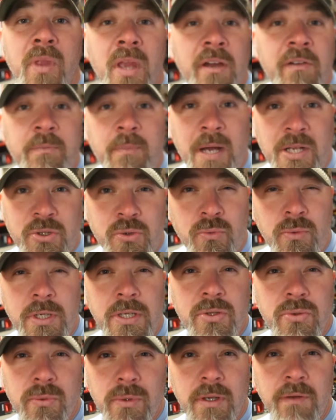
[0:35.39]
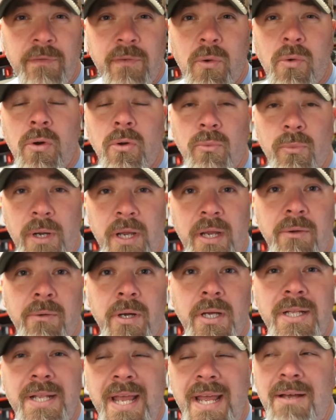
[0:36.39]
of my 2024 rig
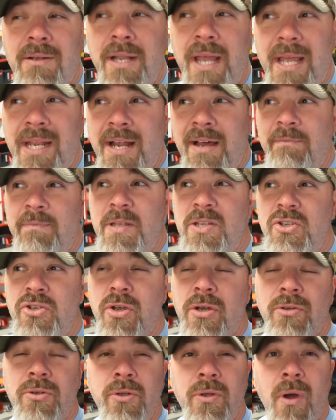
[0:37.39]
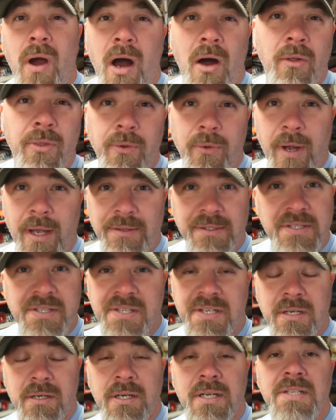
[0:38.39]
rundown, and I've been showing you all throughout this
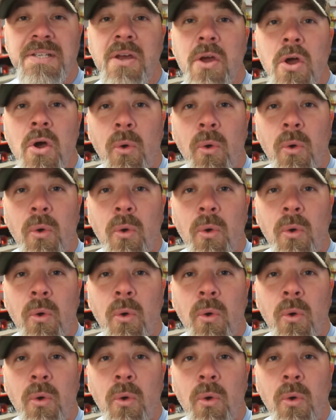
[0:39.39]
series